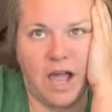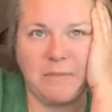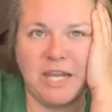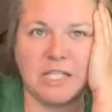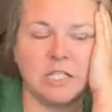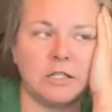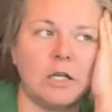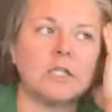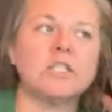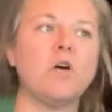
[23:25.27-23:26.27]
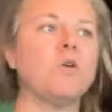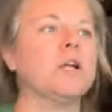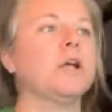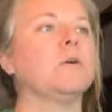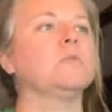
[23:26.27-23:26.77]
I mean, look,
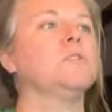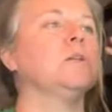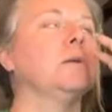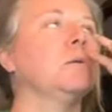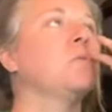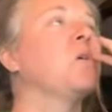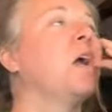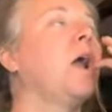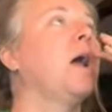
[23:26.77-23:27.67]
don't pull